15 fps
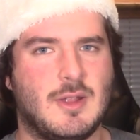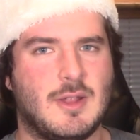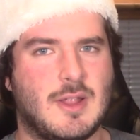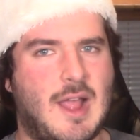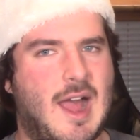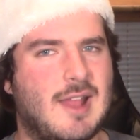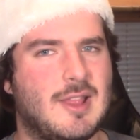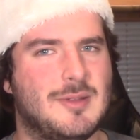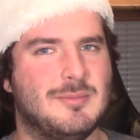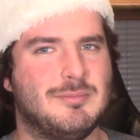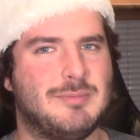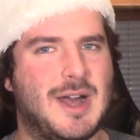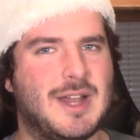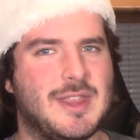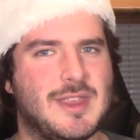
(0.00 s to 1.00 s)

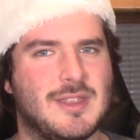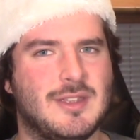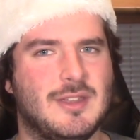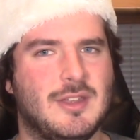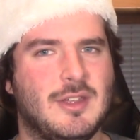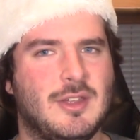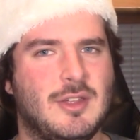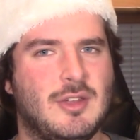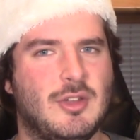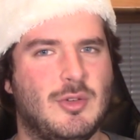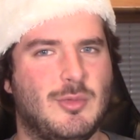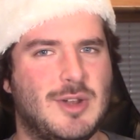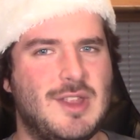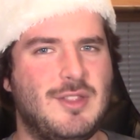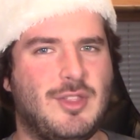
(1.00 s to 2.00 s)
Gollum, buddy!
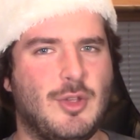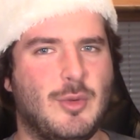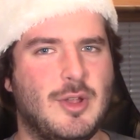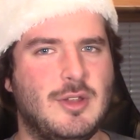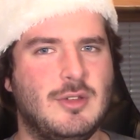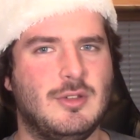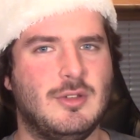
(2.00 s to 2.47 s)
What are you doing?